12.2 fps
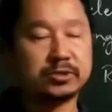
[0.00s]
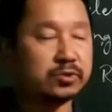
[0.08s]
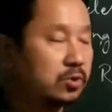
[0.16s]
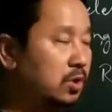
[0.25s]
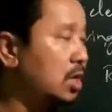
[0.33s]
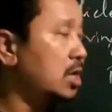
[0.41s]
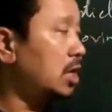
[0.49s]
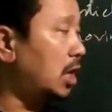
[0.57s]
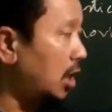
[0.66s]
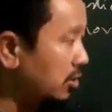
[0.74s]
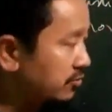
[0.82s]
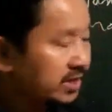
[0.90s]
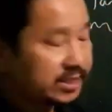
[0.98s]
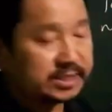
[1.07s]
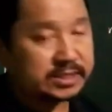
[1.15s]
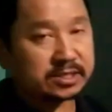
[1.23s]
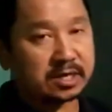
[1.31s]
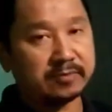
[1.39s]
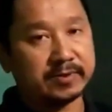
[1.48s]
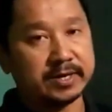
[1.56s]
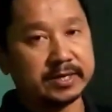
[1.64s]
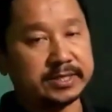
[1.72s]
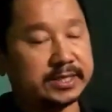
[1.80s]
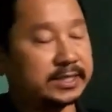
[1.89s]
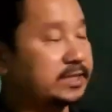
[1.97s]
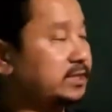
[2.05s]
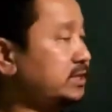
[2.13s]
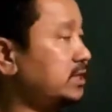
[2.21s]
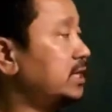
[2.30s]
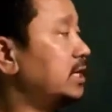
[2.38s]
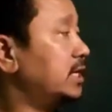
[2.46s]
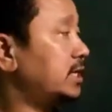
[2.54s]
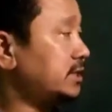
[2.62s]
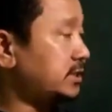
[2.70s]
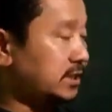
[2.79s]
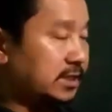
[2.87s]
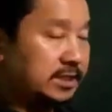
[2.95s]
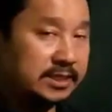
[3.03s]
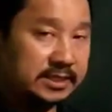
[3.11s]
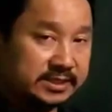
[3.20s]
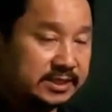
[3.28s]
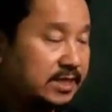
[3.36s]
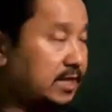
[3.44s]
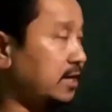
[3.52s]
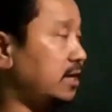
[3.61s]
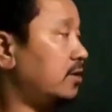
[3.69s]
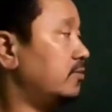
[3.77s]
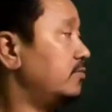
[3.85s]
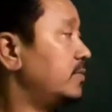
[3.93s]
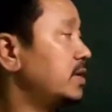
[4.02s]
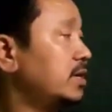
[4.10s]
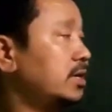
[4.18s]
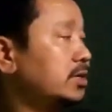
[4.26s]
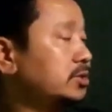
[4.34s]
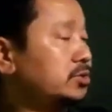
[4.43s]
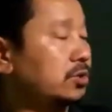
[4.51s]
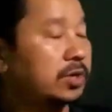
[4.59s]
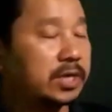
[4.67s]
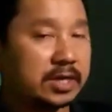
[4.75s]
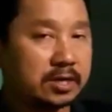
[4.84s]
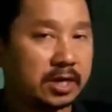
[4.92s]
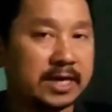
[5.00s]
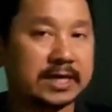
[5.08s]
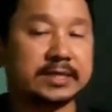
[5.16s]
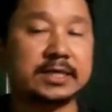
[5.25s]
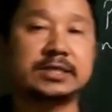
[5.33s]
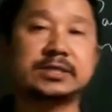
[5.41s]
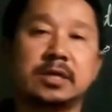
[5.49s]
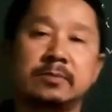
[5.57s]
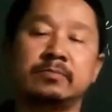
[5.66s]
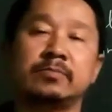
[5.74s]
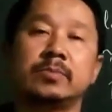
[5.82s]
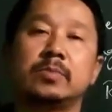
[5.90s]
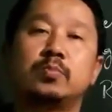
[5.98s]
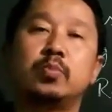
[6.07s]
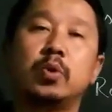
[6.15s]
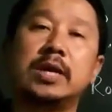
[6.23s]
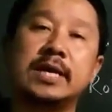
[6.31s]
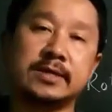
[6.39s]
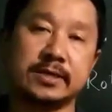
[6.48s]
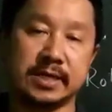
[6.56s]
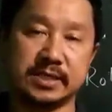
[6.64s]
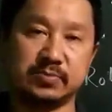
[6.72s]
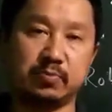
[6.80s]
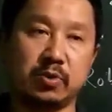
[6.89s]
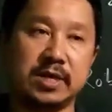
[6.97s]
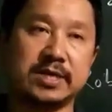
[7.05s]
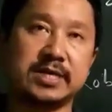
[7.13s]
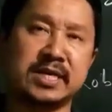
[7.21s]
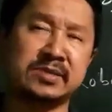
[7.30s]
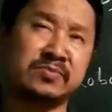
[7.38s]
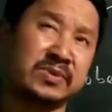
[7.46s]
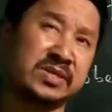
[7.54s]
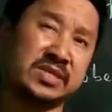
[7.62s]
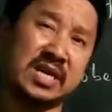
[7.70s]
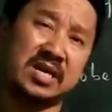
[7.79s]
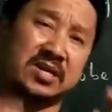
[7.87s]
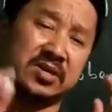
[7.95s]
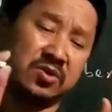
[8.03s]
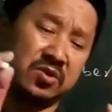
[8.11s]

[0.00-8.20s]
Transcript: so how he discovered this, let's see here now. So he collected some pollen grains. Pollen grains means that